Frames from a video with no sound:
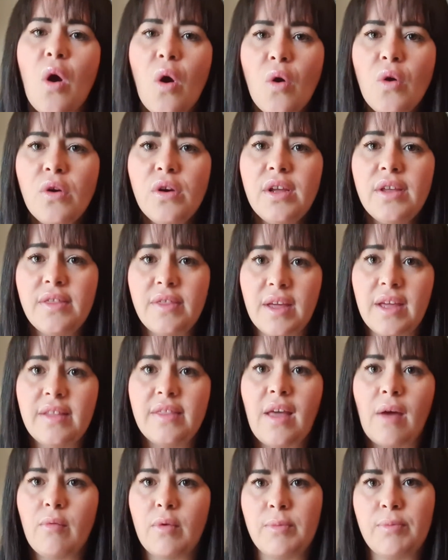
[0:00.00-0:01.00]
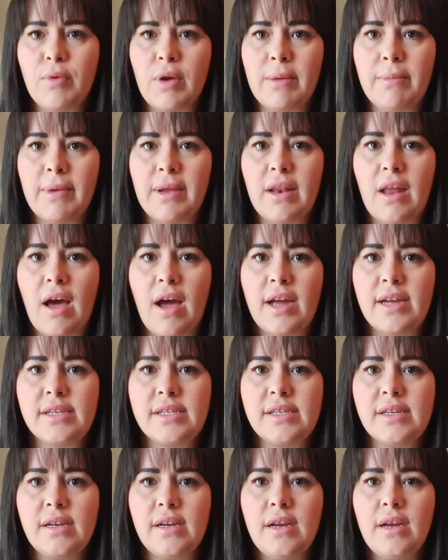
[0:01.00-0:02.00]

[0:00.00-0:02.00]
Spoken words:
only thing that would bring me light.